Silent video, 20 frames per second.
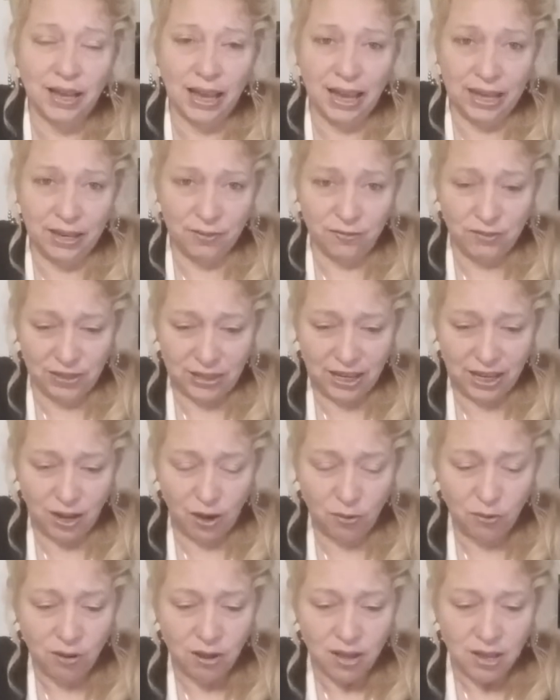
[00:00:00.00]
a
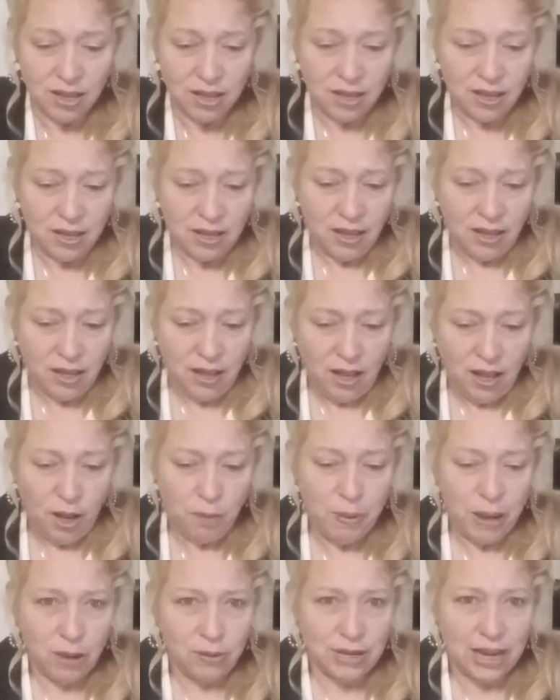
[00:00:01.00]
video
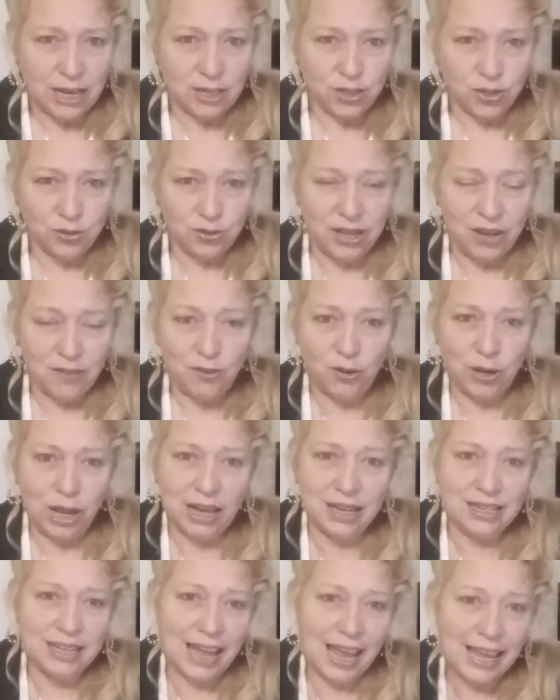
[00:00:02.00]
about National Deviled
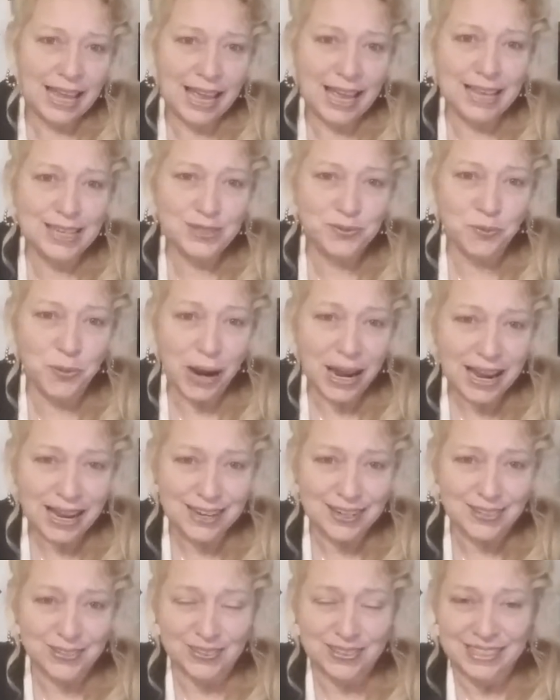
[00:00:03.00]
Egg Day as
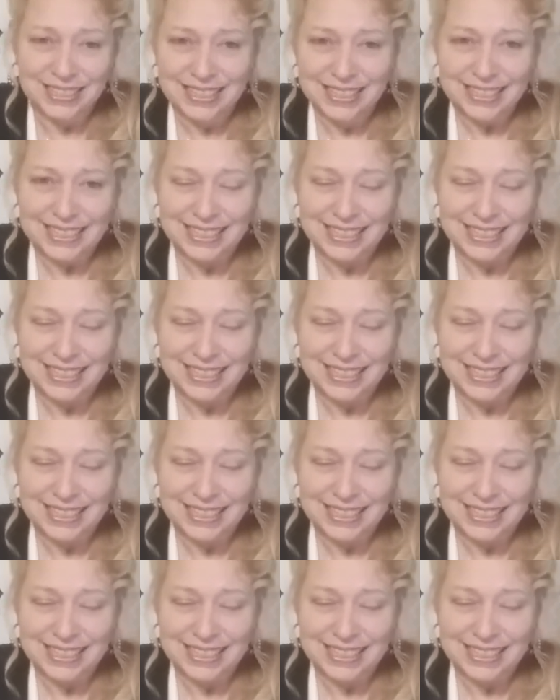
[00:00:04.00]
well.